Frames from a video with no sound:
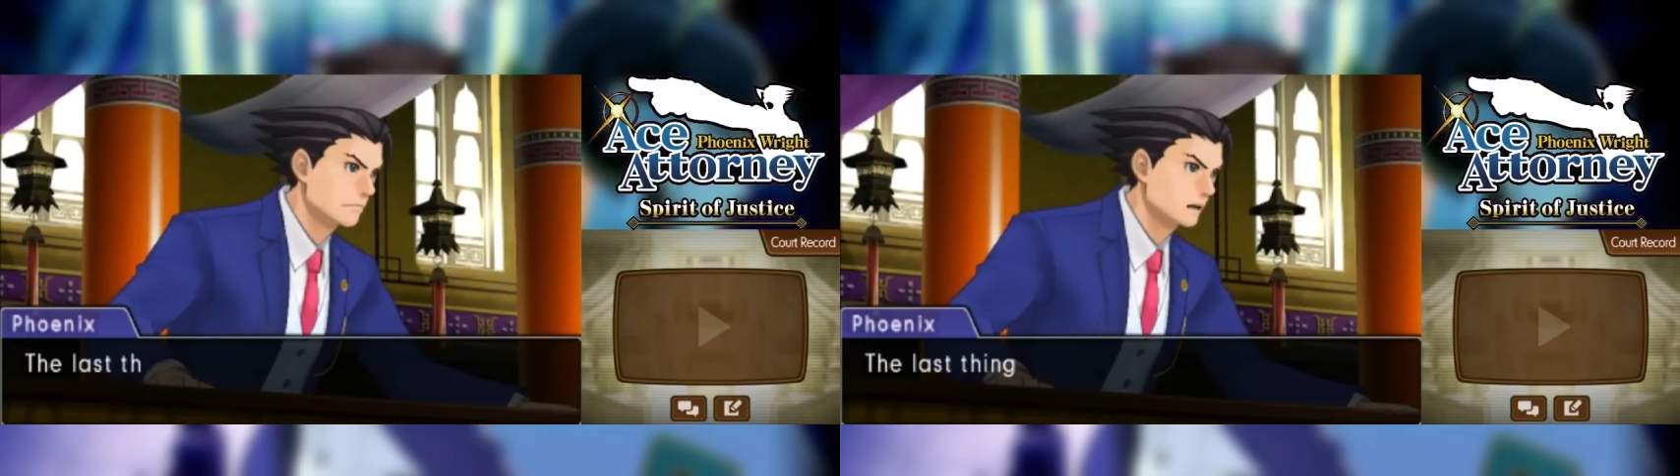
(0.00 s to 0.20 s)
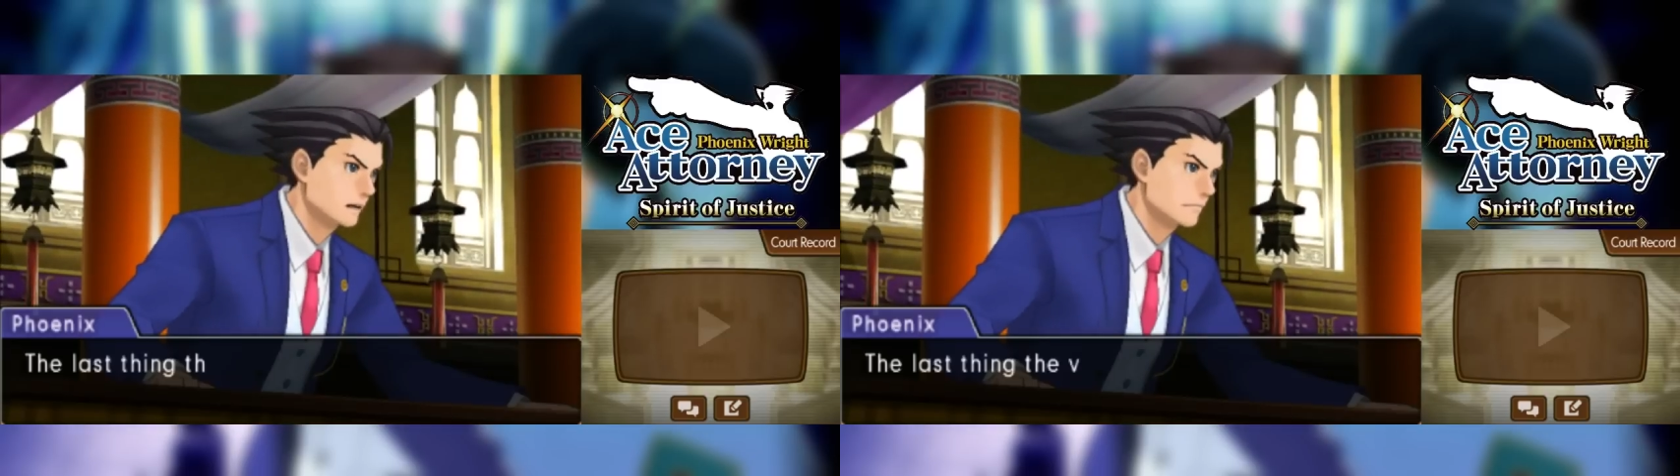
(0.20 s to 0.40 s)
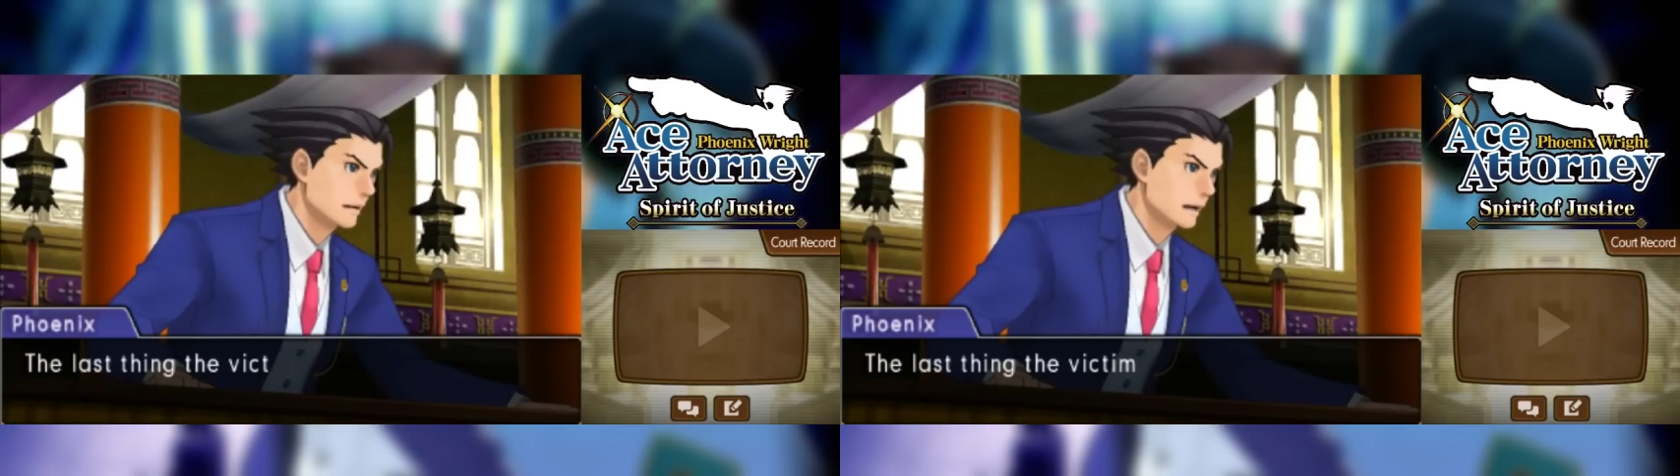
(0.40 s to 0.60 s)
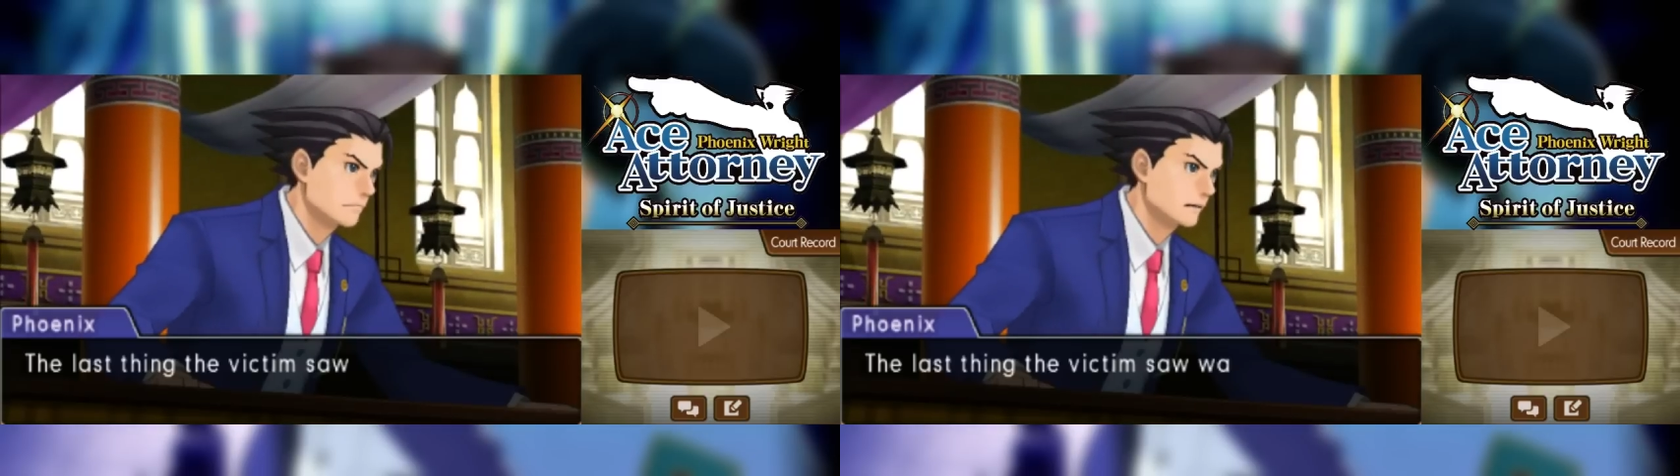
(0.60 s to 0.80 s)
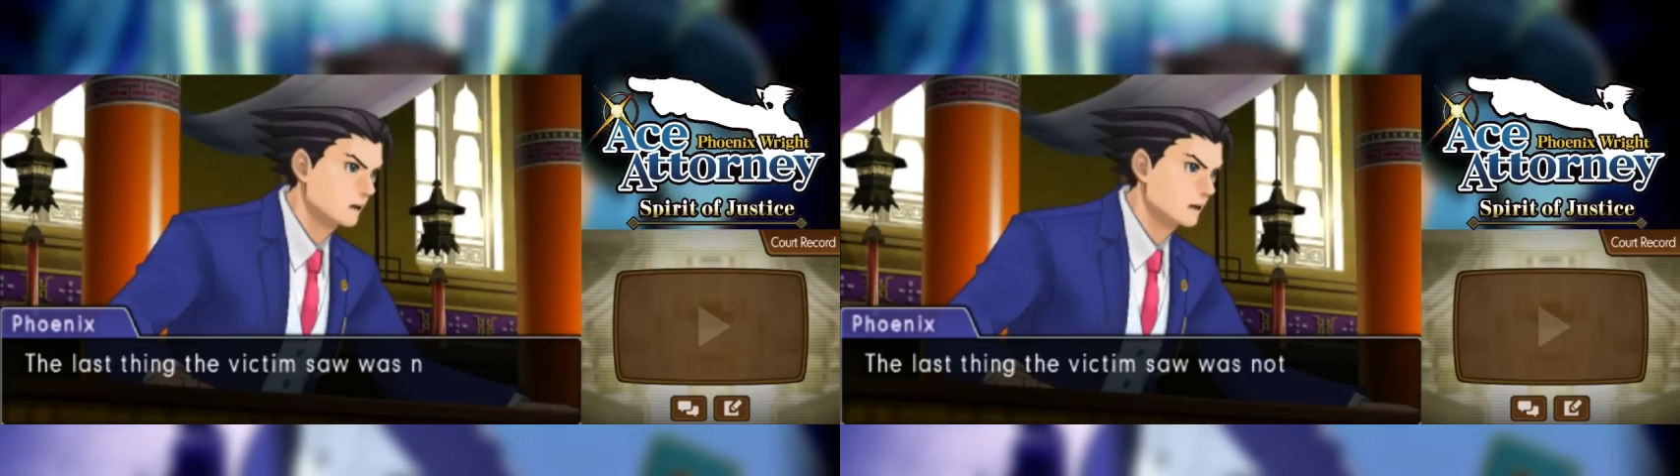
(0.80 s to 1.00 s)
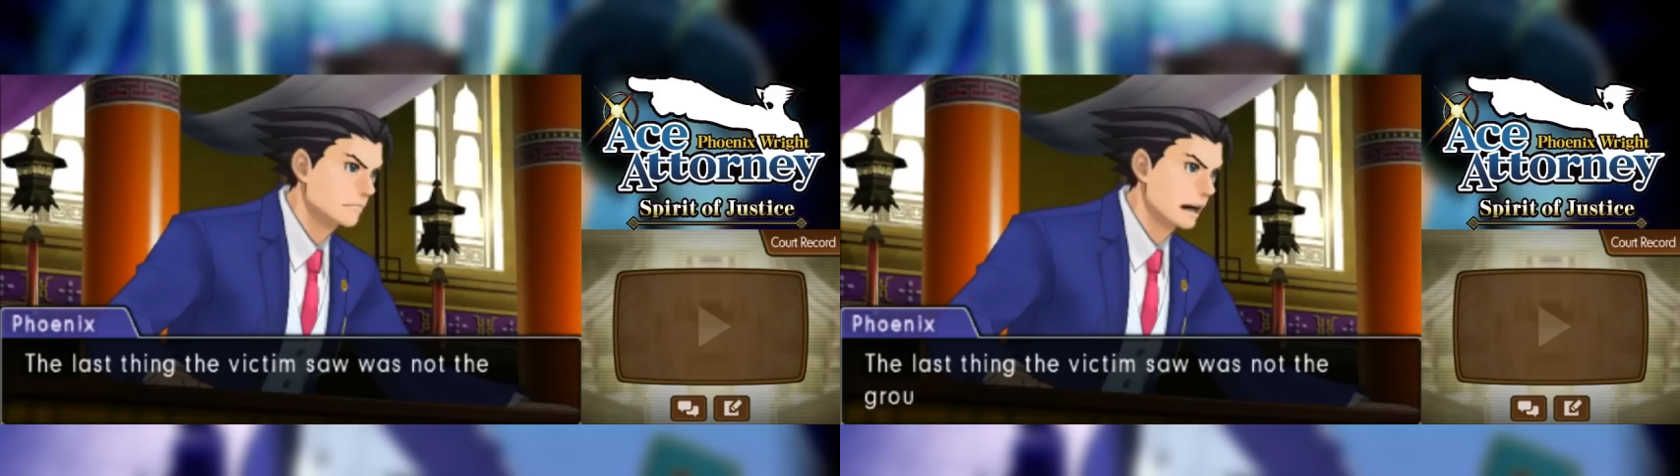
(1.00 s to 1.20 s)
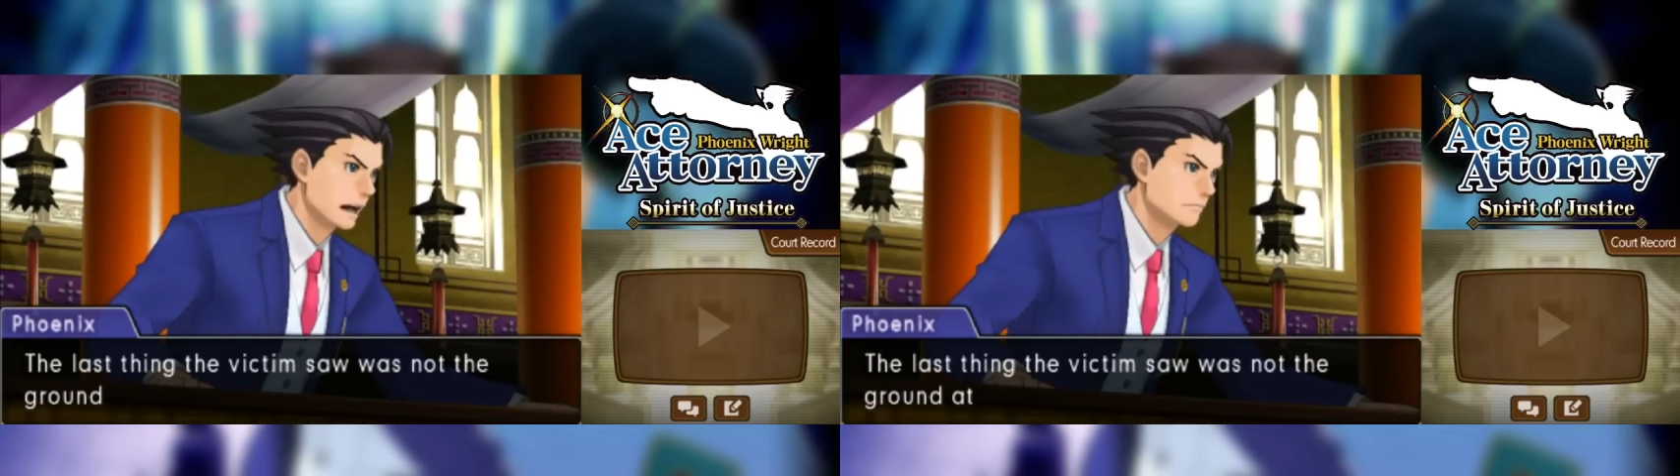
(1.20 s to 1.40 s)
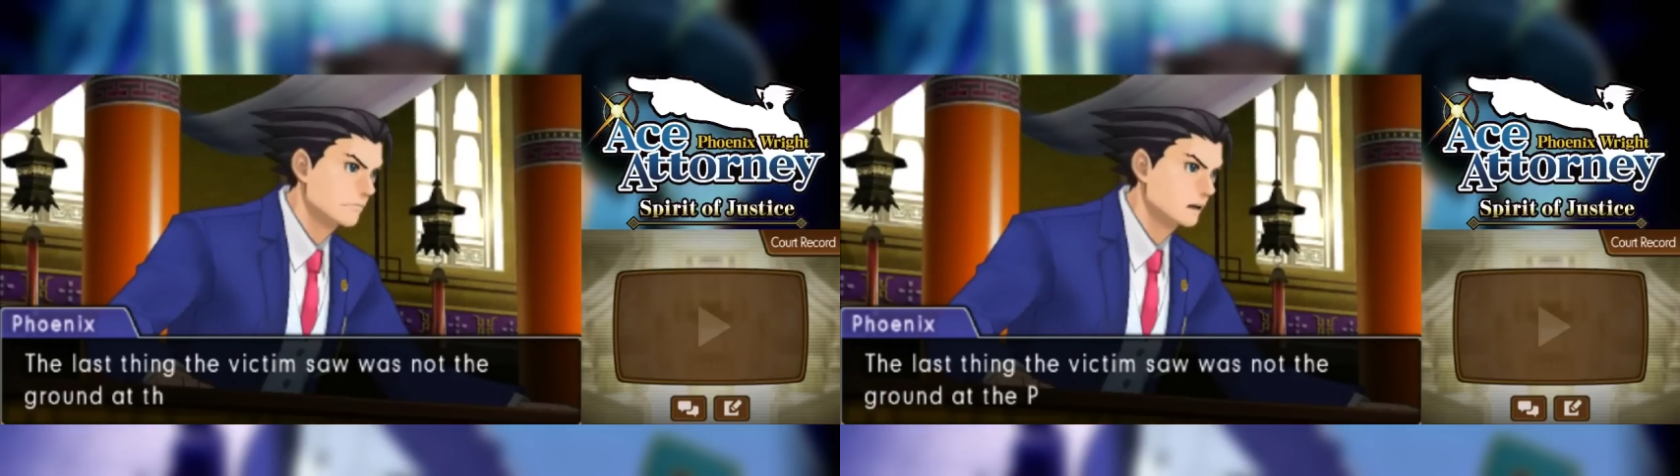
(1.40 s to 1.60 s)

The last thing the victim saw was